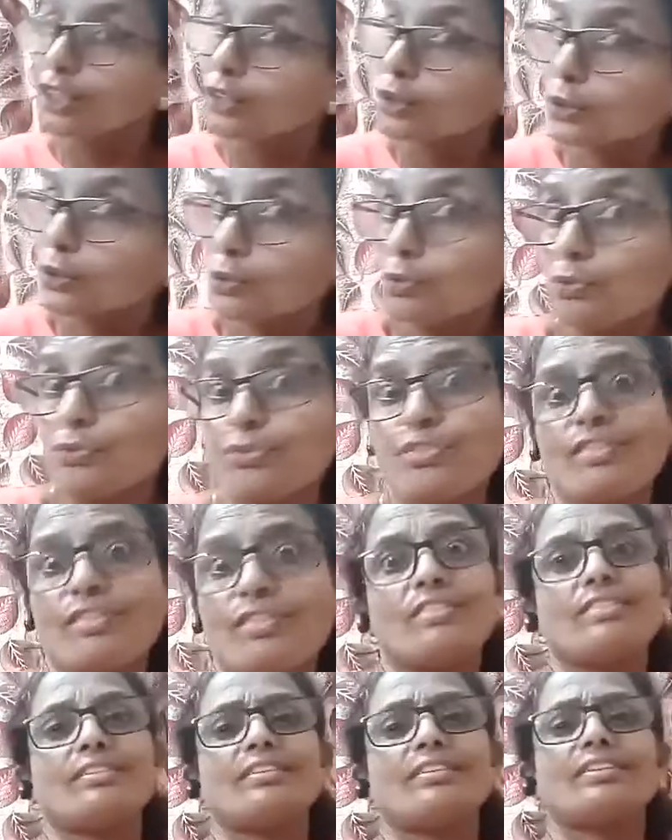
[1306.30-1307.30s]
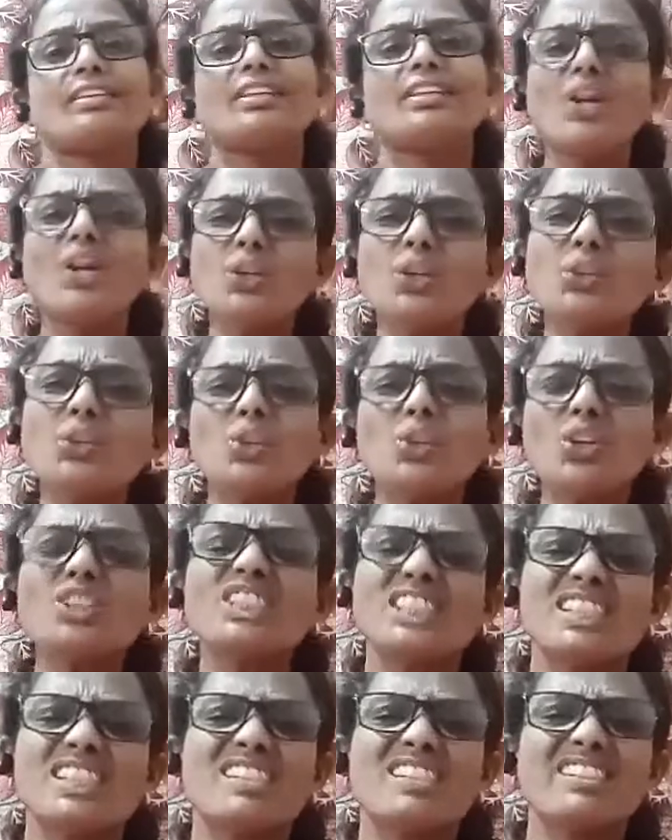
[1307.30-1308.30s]
to further. Now, you know,
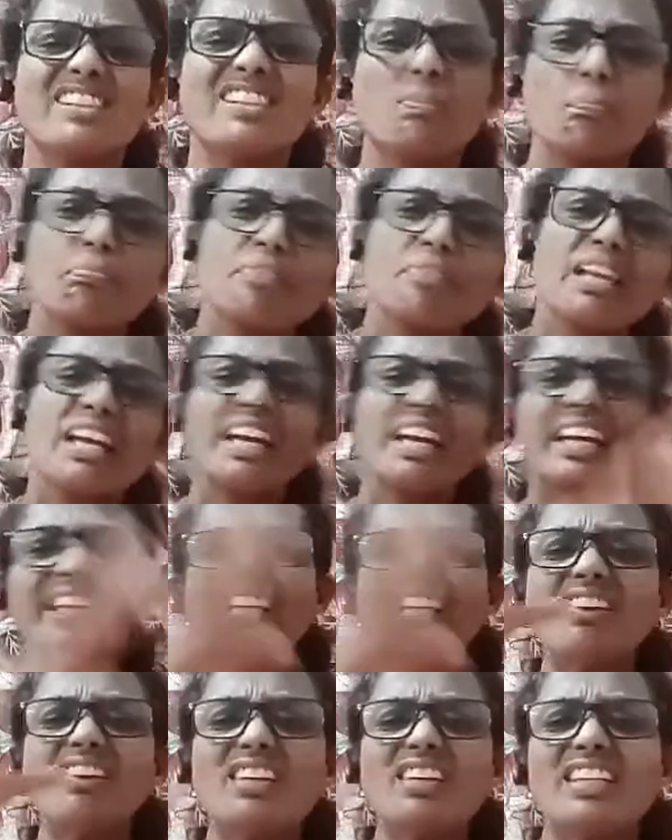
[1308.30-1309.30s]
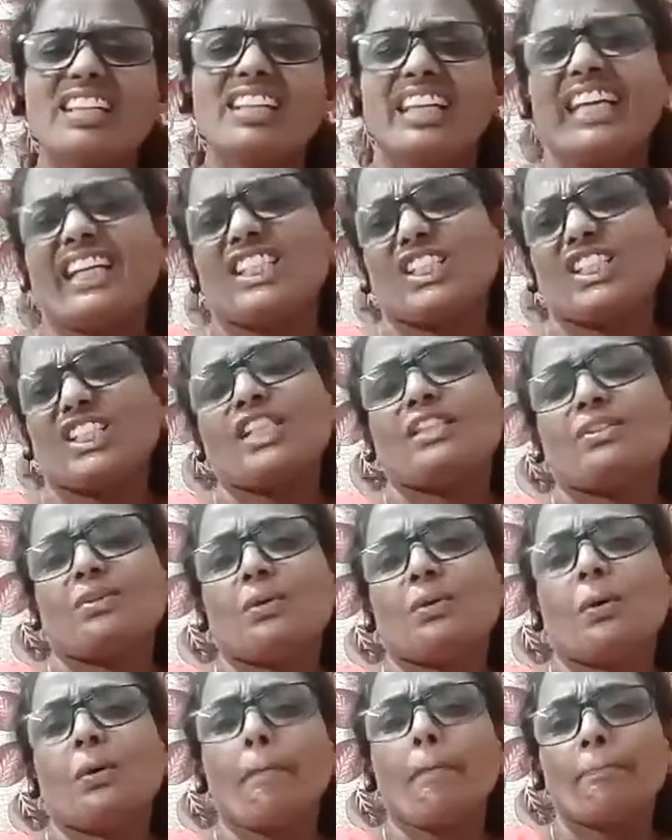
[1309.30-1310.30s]
children, in our nature,
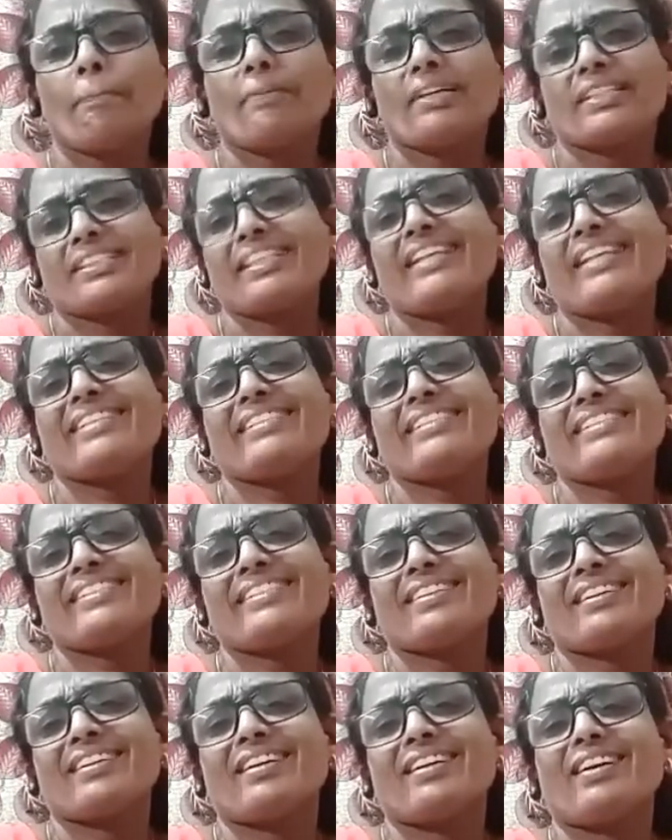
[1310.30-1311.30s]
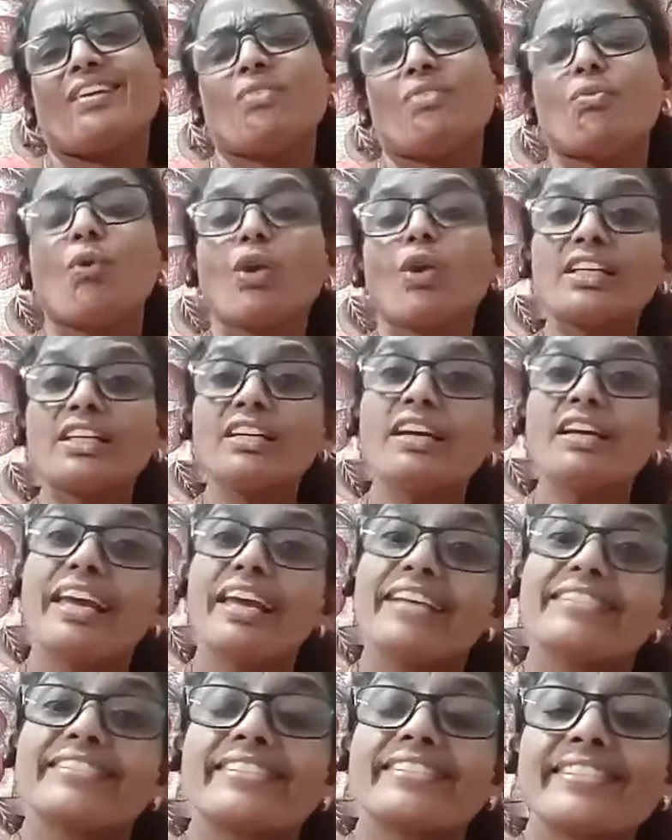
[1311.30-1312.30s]
no, yes, water
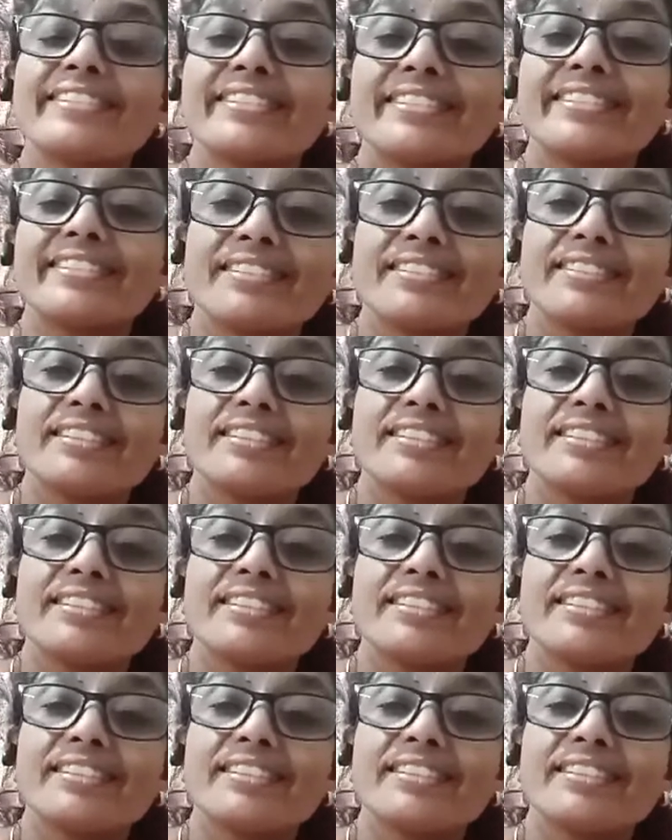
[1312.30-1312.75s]
exists